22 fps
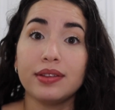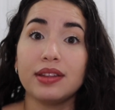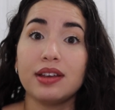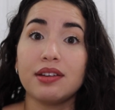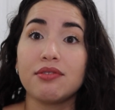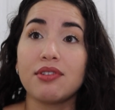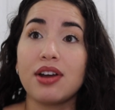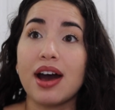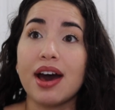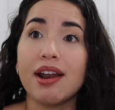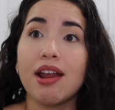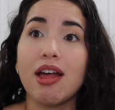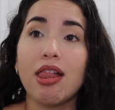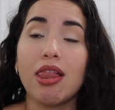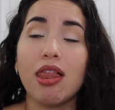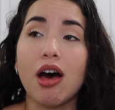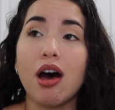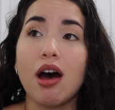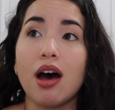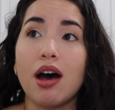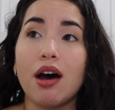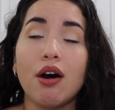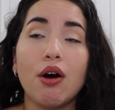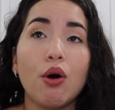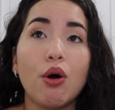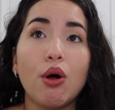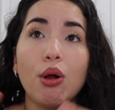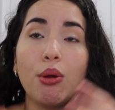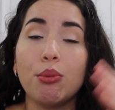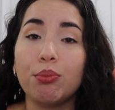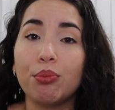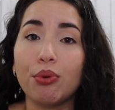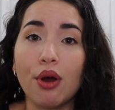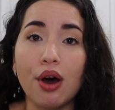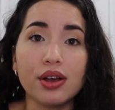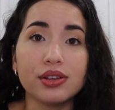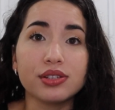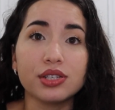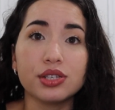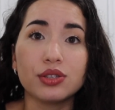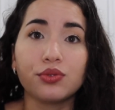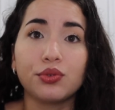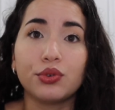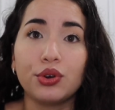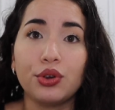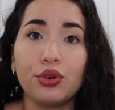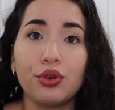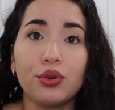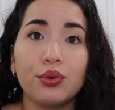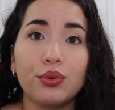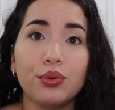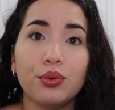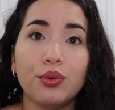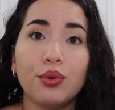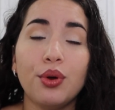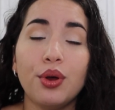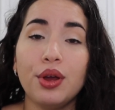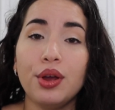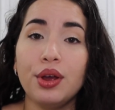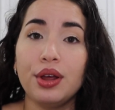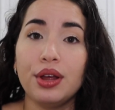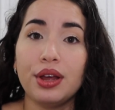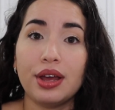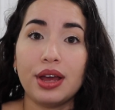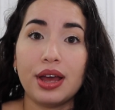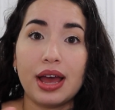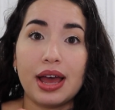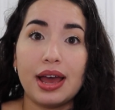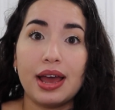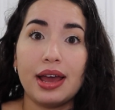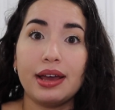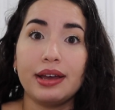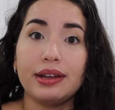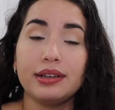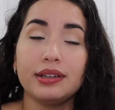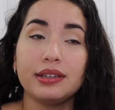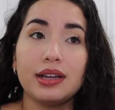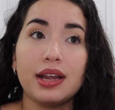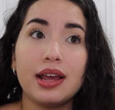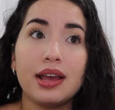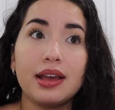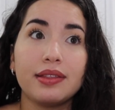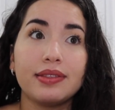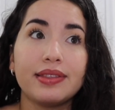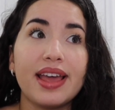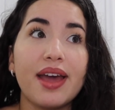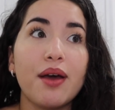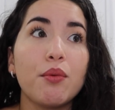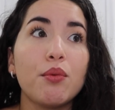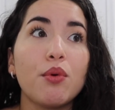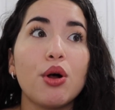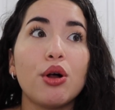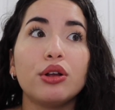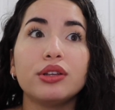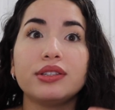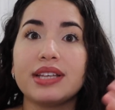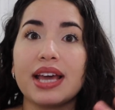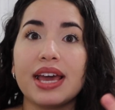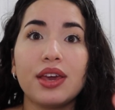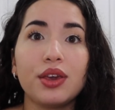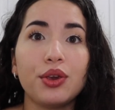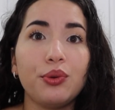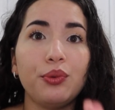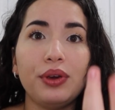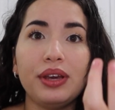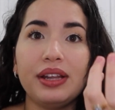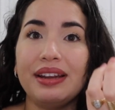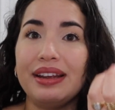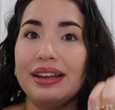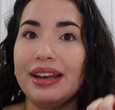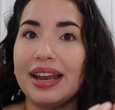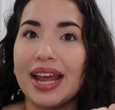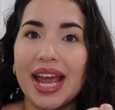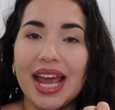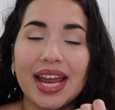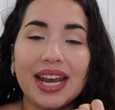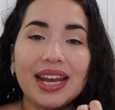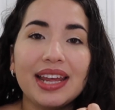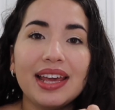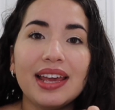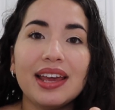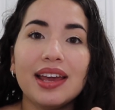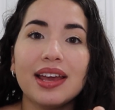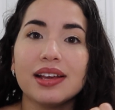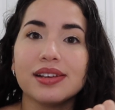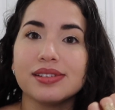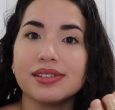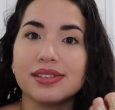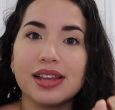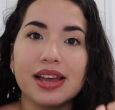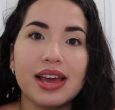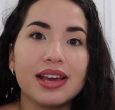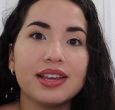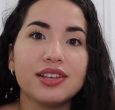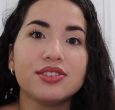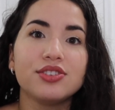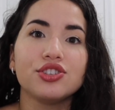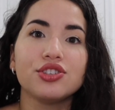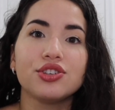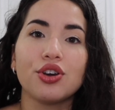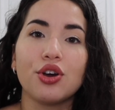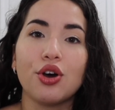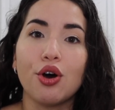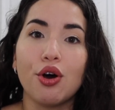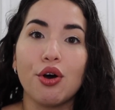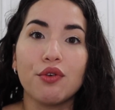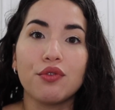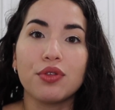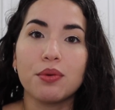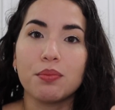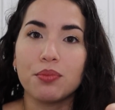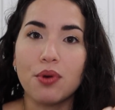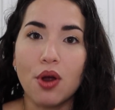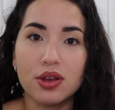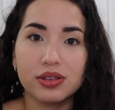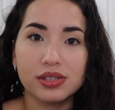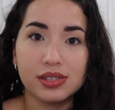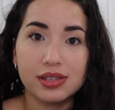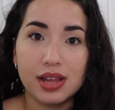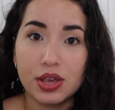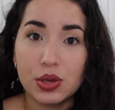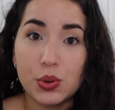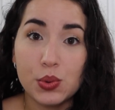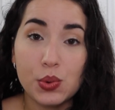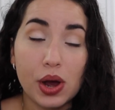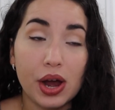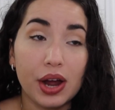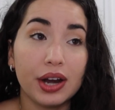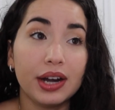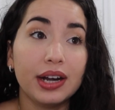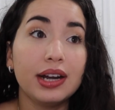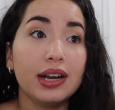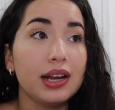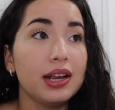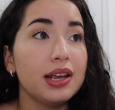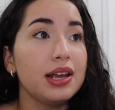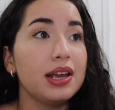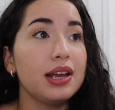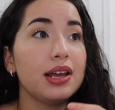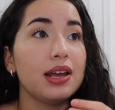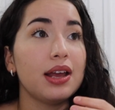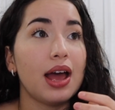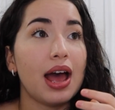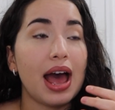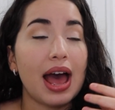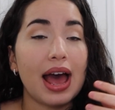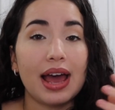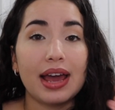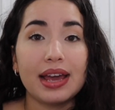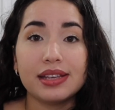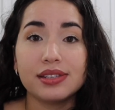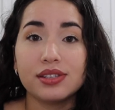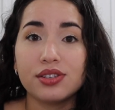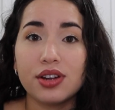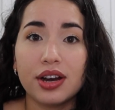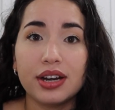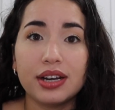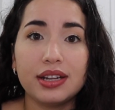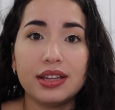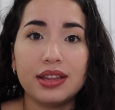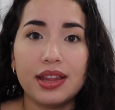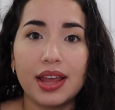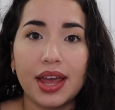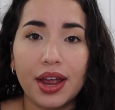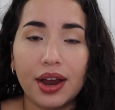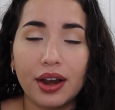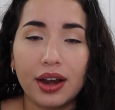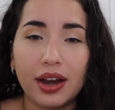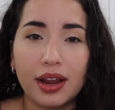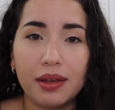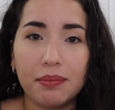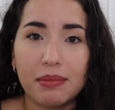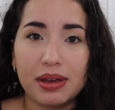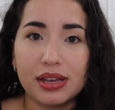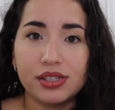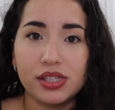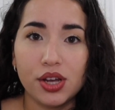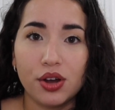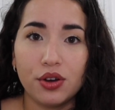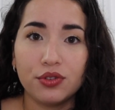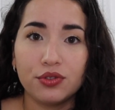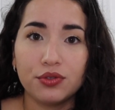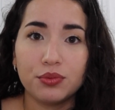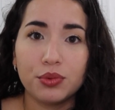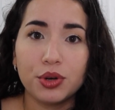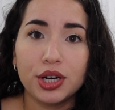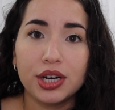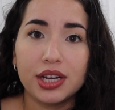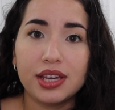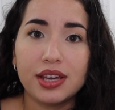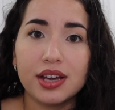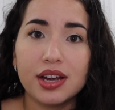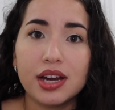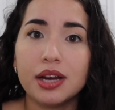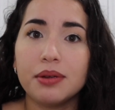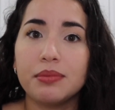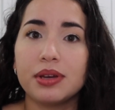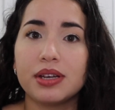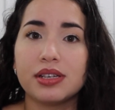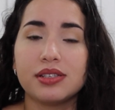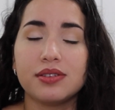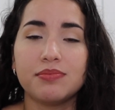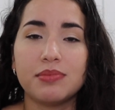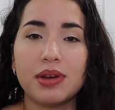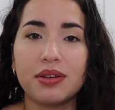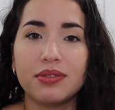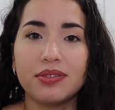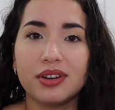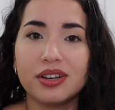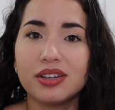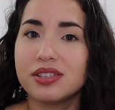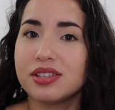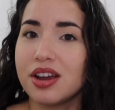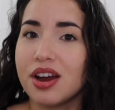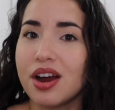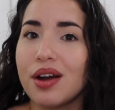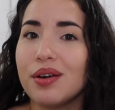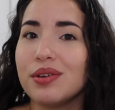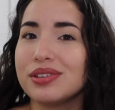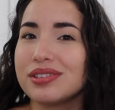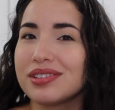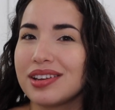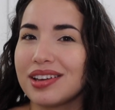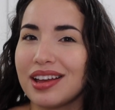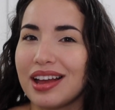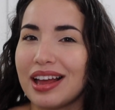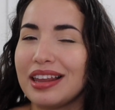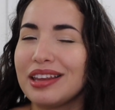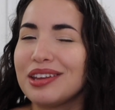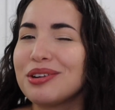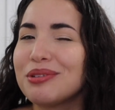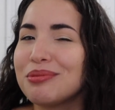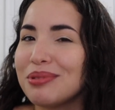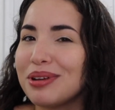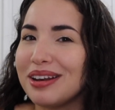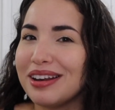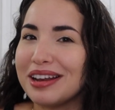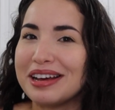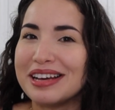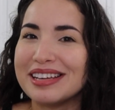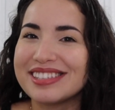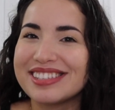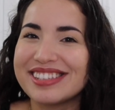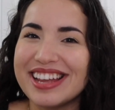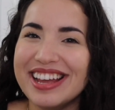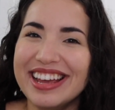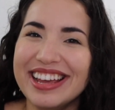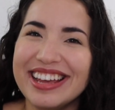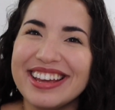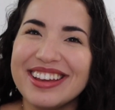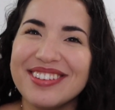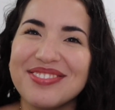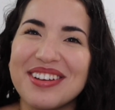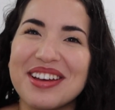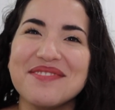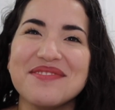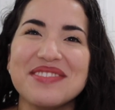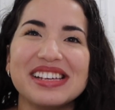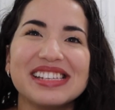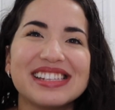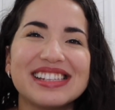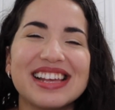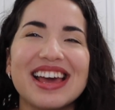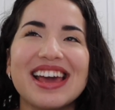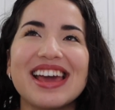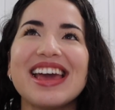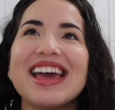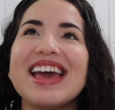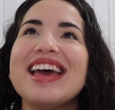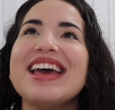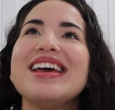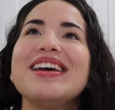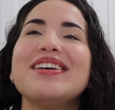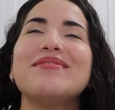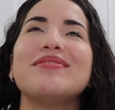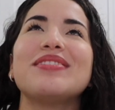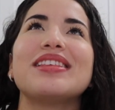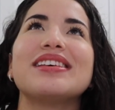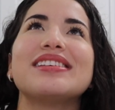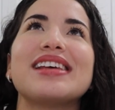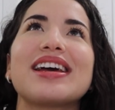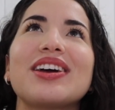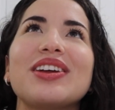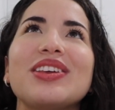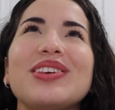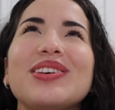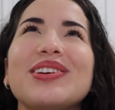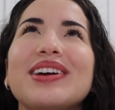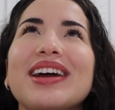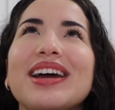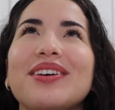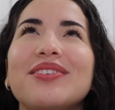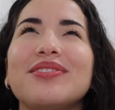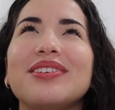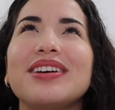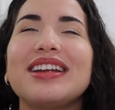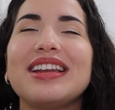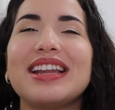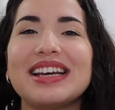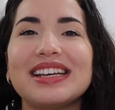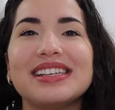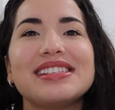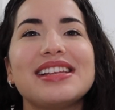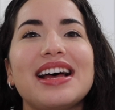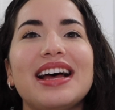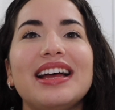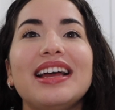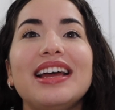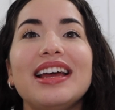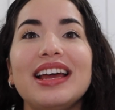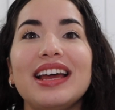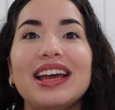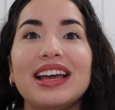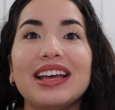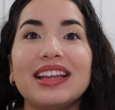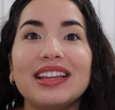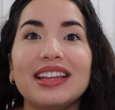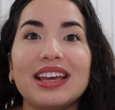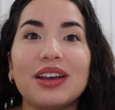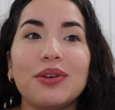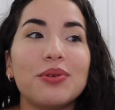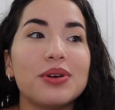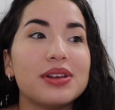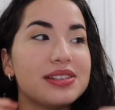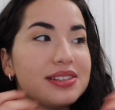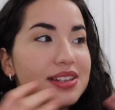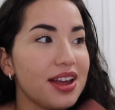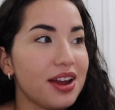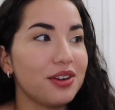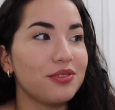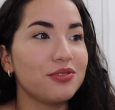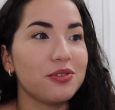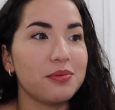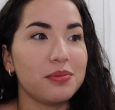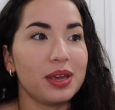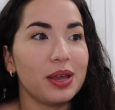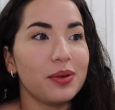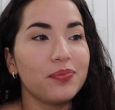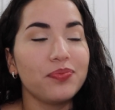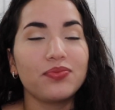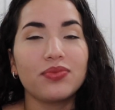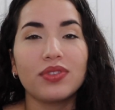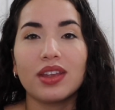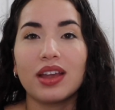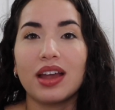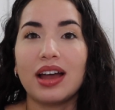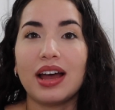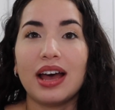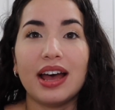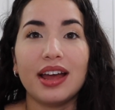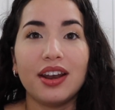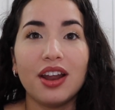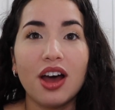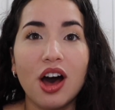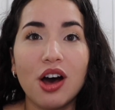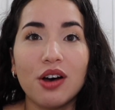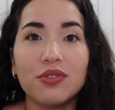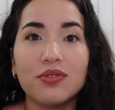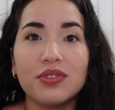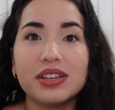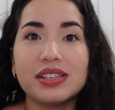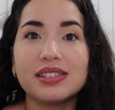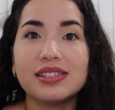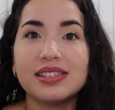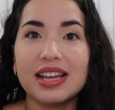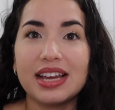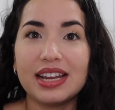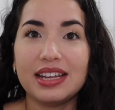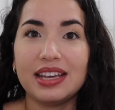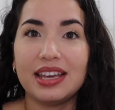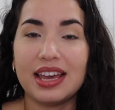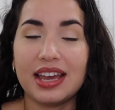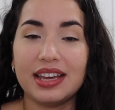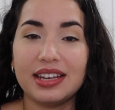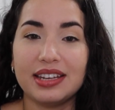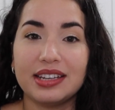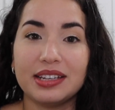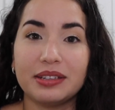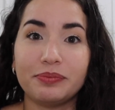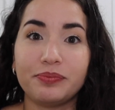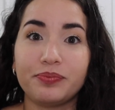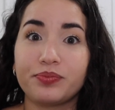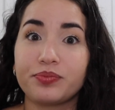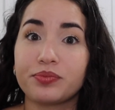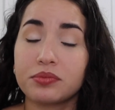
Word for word: They've got a whole process for you, and they will take you in any stage of the process that you are. I started there in my sophomore year because of my first year I was a little bit lost, if I may say, but the second year I realized that it was there for me. An office dedicated.